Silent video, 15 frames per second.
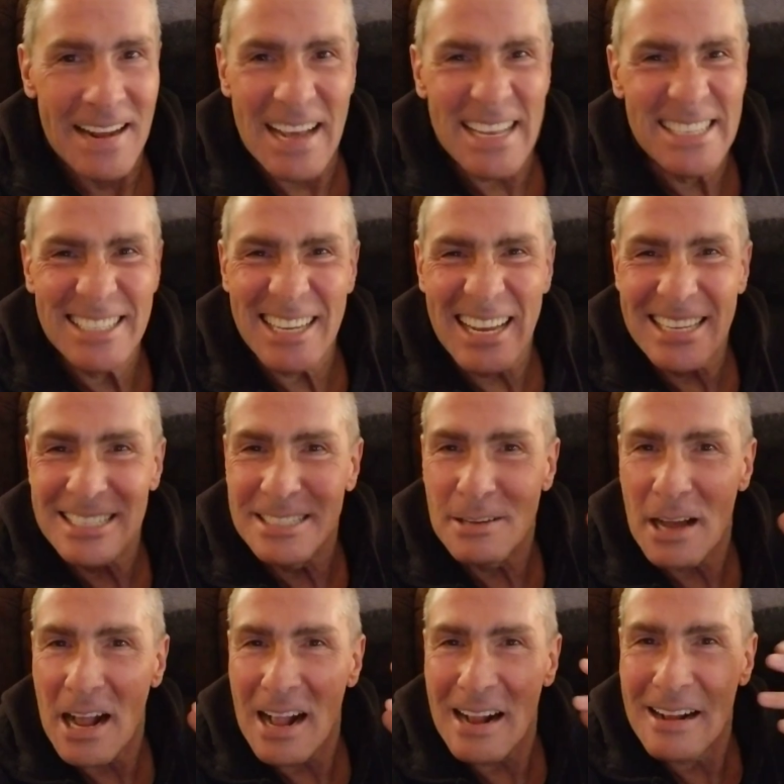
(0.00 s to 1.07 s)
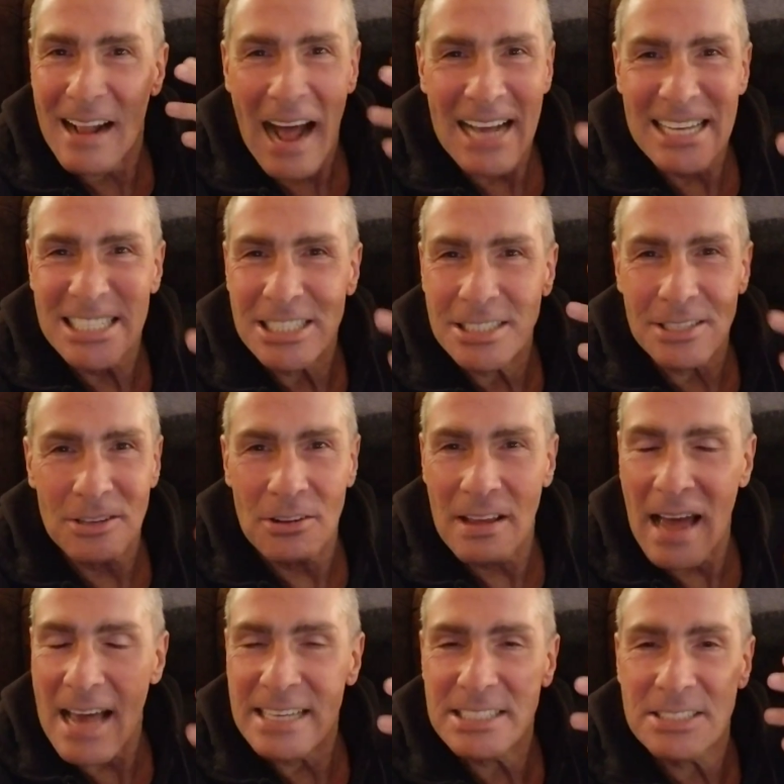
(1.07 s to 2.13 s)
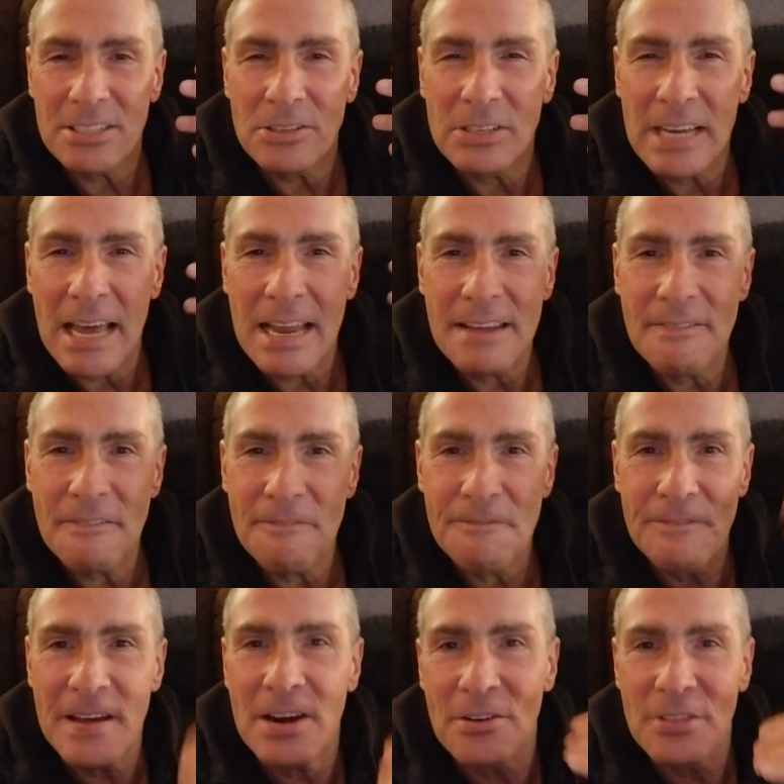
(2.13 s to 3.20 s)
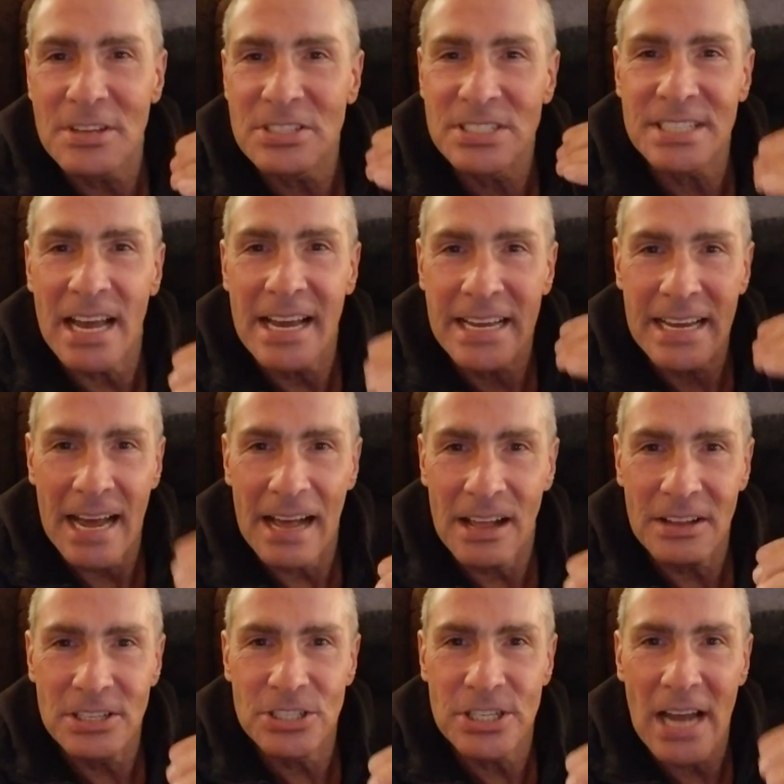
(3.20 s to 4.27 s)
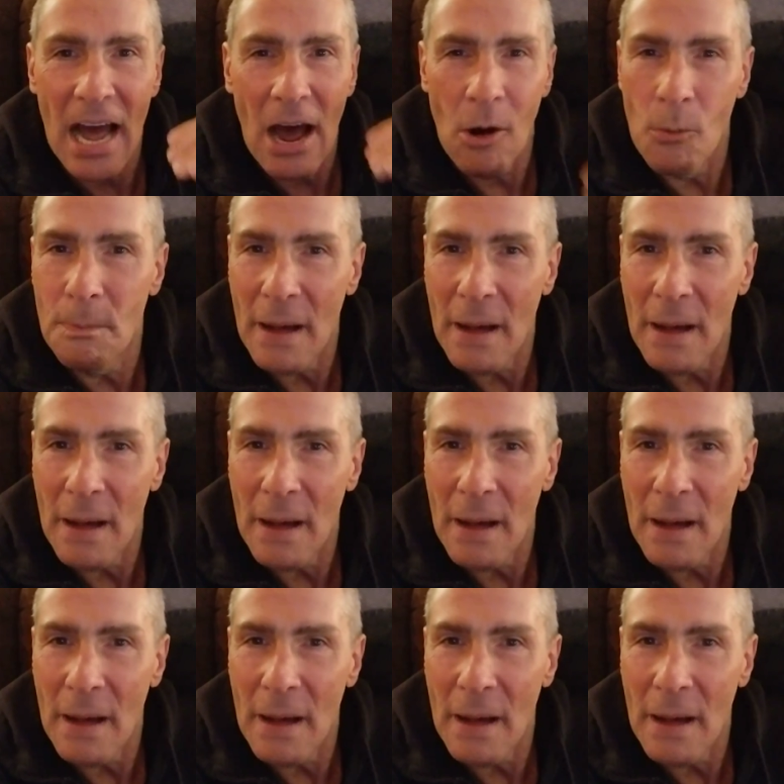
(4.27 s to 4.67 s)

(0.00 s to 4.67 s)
It's it's I still I still can't even figure the psychology out